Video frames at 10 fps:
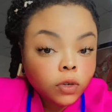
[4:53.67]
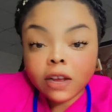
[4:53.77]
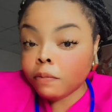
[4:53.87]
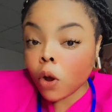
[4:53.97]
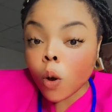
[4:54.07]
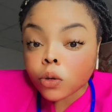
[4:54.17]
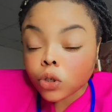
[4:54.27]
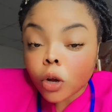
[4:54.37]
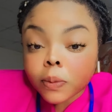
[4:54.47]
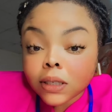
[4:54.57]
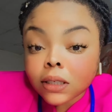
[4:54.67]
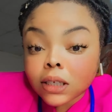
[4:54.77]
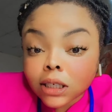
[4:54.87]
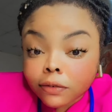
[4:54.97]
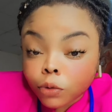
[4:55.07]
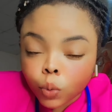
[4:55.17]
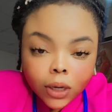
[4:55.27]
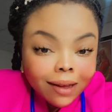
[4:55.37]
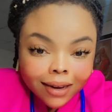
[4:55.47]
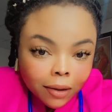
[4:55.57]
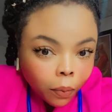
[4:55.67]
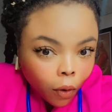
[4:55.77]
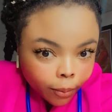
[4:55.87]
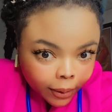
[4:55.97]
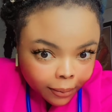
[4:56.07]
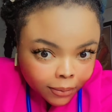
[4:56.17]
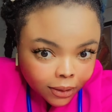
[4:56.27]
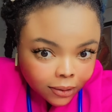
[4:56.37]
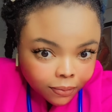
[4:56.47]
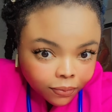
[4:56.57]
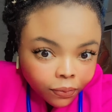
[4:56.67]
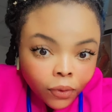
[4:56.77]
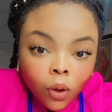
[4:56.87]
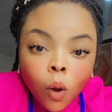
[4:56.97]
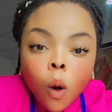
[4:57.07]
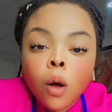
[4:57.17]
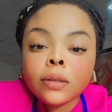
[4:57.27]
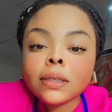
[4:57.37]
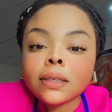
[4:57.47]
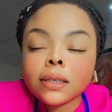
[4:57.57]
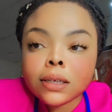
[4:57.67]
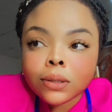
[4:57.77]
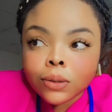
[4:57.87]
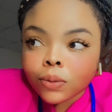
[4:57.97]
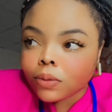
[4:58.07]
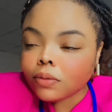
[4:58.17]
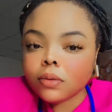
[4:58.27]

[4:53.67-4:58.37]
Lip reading: they have been consuming this food without any problems until